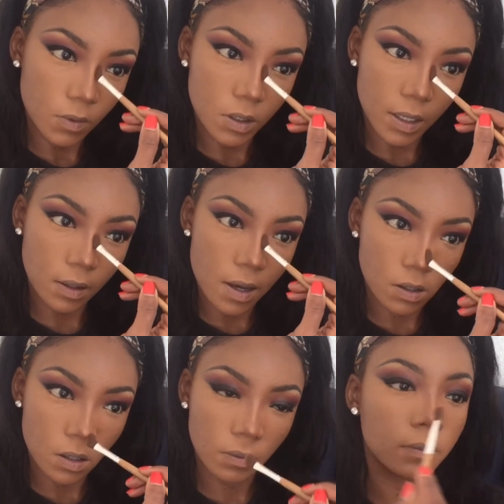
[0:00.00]
Just like that.
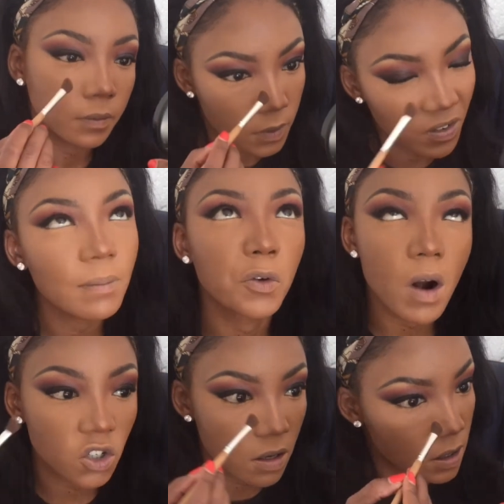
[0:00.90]
I think I'm not
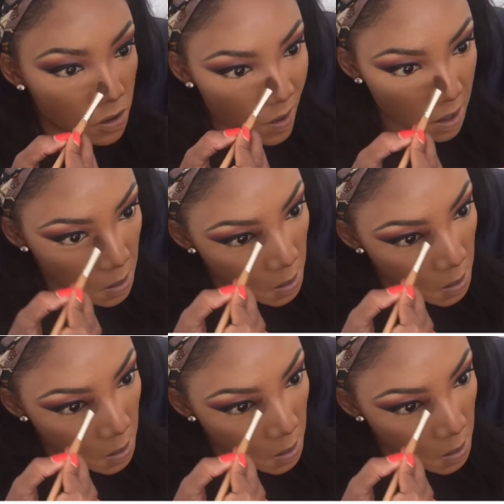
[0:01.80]
rushing this, I don't know why.